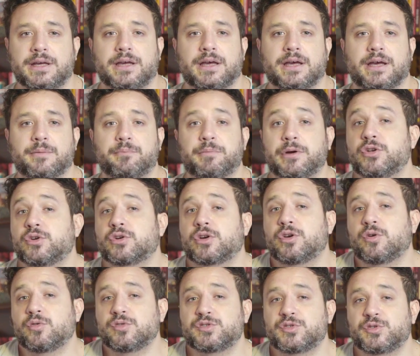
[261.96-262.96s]
But you can
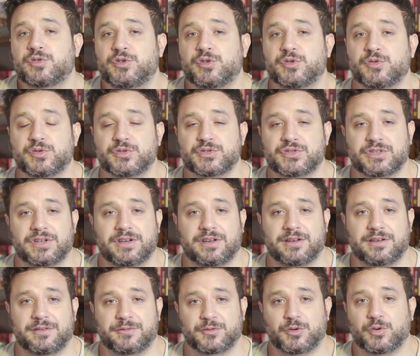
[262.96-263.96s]
also use
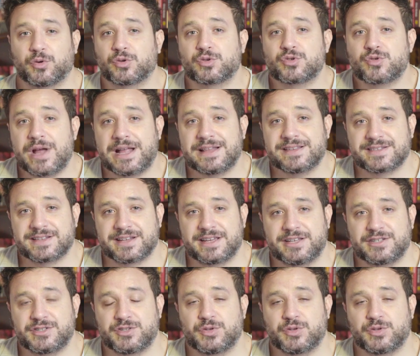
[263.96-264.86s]
Google Translate.